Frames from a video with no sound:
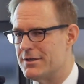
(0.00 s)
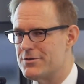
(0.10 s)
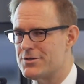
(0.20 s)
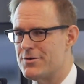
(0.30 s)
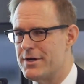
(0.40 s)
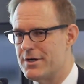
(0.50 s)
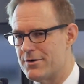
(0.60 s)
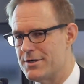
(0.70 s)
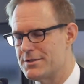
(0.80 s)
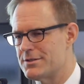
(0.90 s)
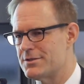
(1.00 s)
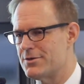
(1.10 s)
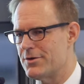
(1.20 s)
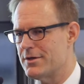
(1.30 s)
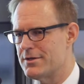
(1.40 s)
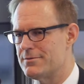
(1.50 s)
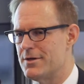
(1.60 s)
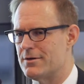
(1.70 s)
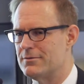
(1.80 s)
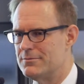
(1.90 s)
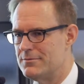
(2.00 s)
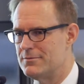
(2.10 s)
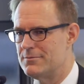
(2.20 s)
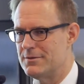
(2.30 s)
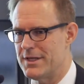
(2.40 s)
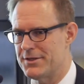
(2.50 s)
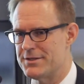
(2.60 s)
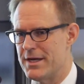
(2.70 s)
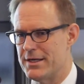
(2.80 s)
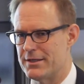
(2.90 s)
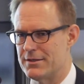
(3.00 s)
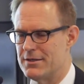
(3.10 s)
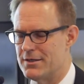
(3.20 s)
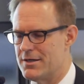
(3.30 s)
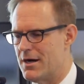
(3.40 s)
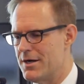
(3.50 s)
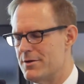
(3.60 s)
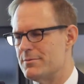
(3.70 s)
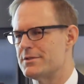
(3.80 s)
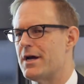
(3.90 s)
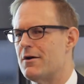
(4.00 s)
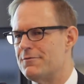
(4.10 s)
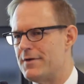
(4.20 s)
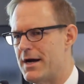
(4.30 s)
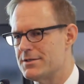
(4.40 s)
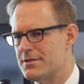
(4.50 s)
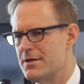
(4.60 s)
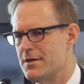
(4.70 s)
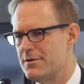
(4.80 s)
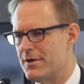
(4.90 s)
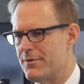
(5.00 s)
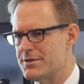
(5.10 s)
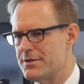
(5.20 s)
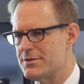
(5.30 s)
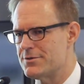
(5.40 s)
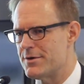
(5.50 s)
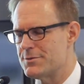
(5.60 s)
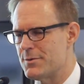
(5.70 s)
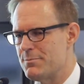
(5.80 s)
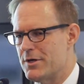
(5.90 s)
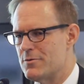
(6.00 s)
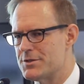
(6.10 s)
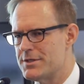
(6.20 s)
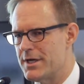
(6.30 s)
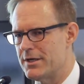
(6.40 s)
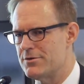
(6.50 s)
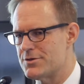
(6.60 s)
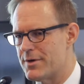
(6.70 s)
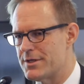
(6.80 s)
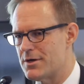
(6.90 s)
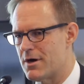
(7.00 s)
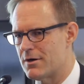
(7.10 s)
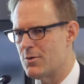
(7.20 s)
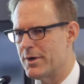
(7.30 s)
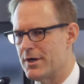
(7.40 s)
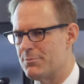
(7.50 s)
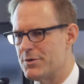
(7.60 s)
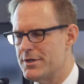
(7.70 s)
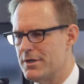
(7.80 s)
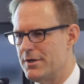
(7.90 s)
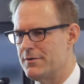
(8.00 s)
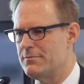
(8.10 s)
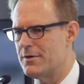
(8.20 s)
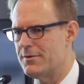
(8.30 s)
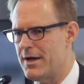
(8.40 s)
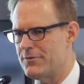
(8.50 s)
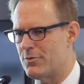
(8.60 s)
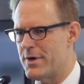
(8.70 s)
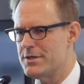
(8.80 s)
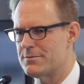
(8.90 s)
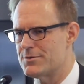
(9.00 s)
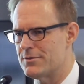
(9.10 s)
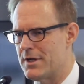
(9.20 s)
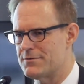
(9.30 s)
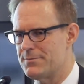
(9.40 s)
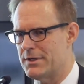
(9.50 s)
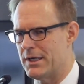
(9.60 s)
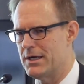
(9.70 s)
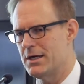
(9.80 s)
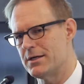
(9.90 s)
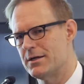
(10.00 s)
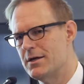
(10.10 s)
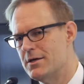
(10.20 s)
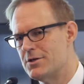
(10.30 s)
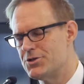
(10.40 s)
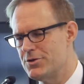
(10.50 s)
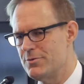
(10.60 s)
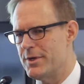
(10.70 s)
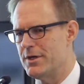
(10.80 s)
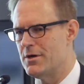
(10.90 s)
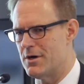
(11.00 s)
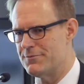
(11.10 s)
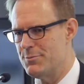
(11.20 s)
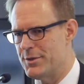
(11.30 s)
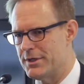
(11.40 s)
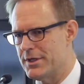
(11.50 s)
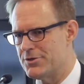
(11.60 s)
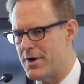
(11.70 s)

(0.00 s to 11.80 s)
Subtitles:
interest rate increases, and so they're going to, you know, let the data guide them as to how fast they raise interest rates. But make no mistake, interest rates are going up. Particularly, you know, they have to raise them so they'll have something to cut should we, God forbid, get